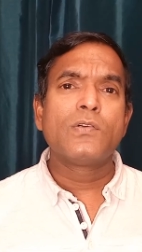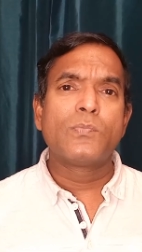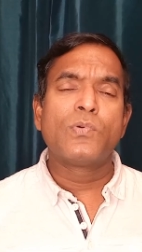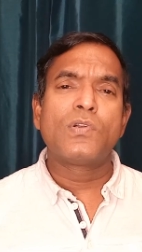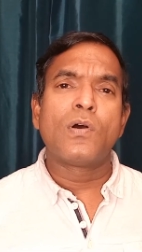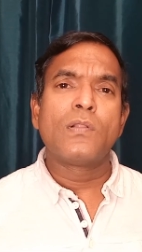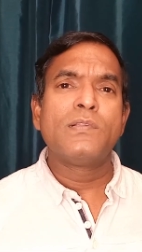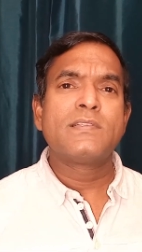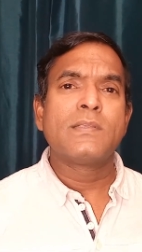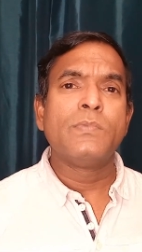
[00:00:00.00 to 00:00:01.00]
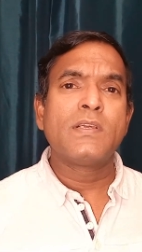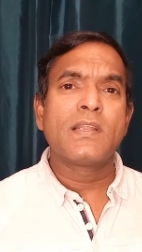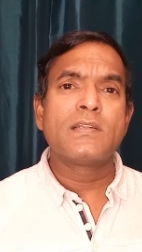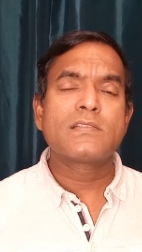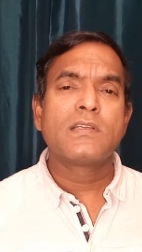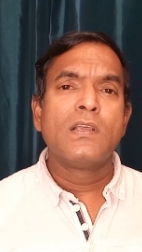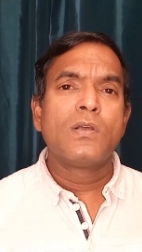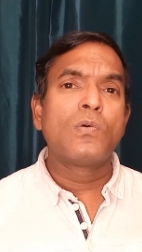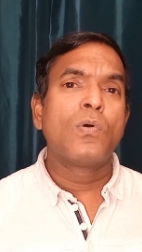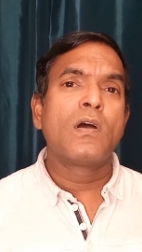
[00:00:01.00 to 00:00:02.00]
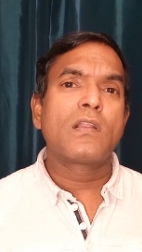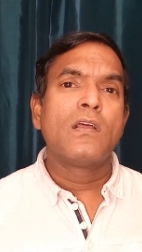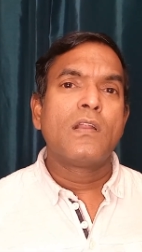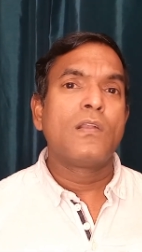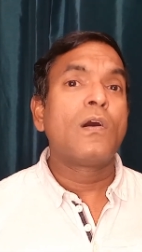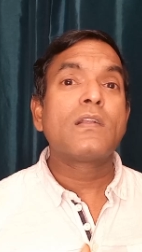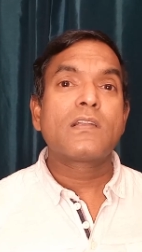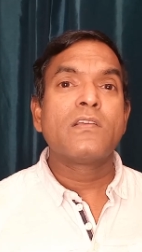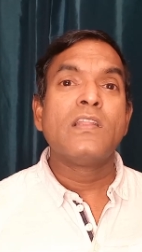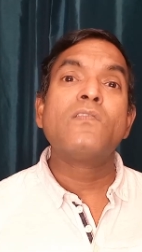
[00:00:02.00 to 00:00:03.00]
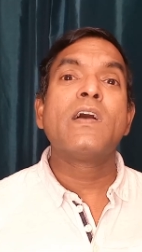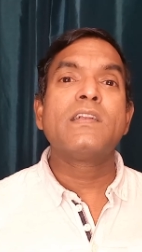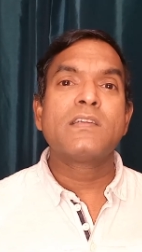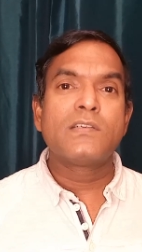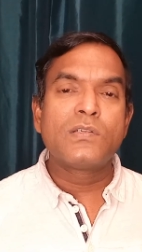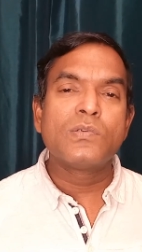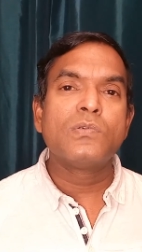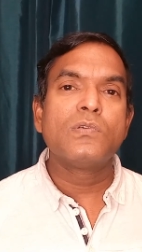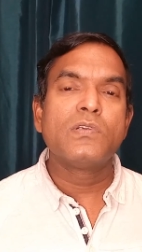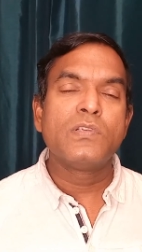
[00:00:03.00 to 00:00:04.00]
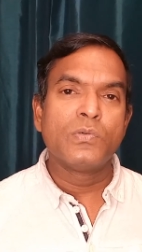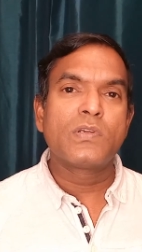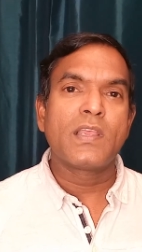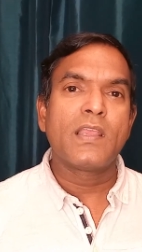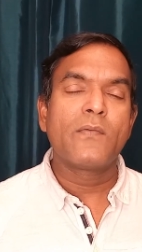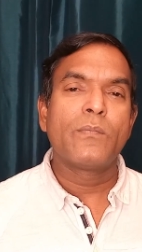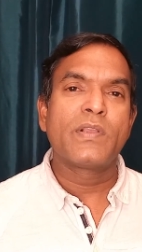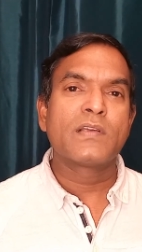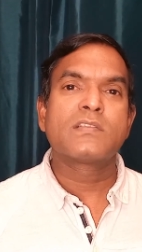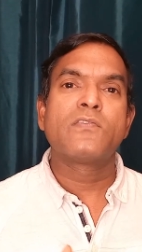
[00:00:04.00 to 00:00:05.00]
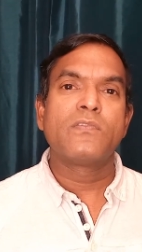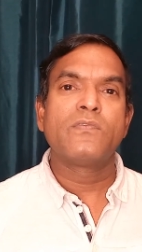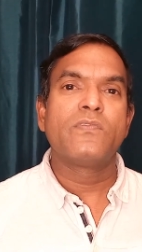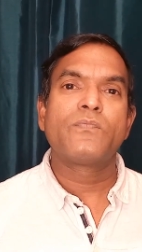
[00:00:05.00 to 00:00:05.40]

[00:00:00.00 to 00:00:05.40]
to put all these immigrants who are not invited to UK because of